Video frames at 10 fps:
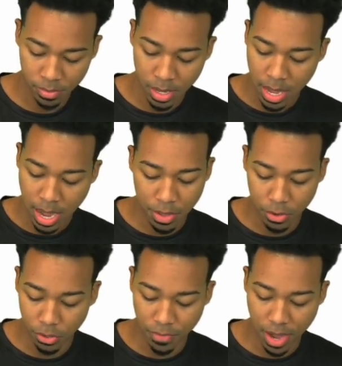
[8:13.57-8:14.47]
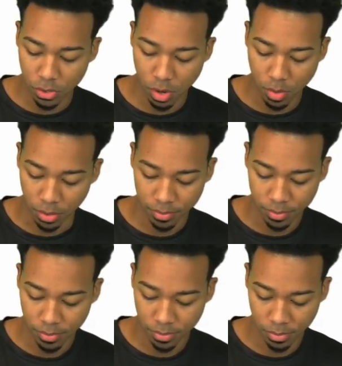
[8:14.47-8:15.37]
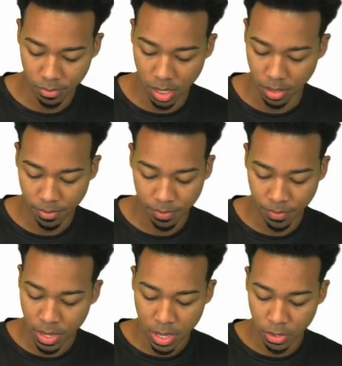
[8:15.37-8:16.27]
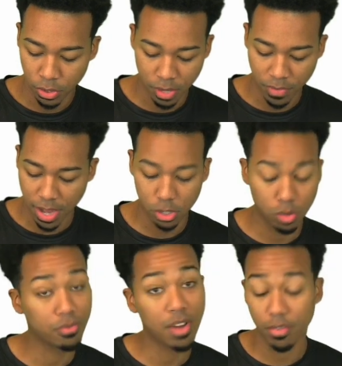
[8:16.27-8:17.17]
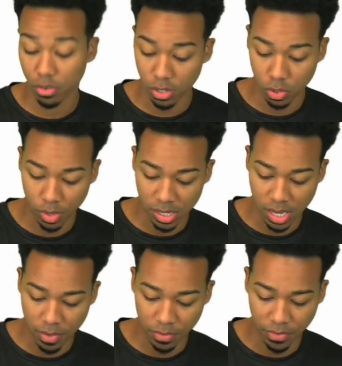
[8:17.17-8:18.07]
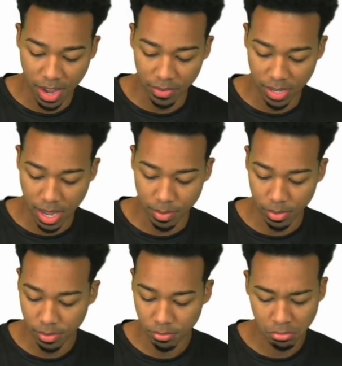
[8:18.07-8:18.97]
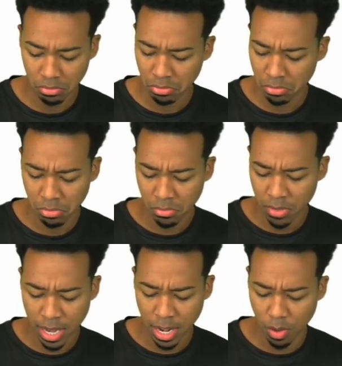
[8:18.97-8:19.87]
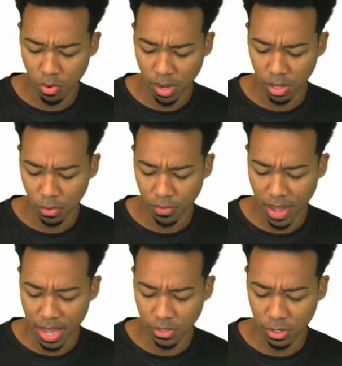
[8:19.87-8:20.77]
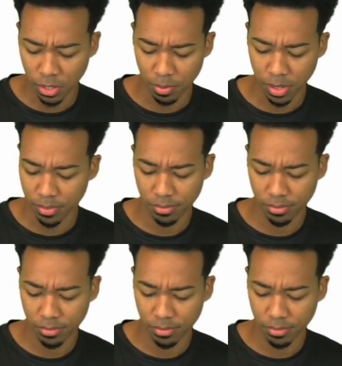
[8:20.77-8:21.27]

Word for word: And then you just divide as normal. Look, you just divide as normal. 5 goes into 27 5 times. And I know I'm going a little fast here, but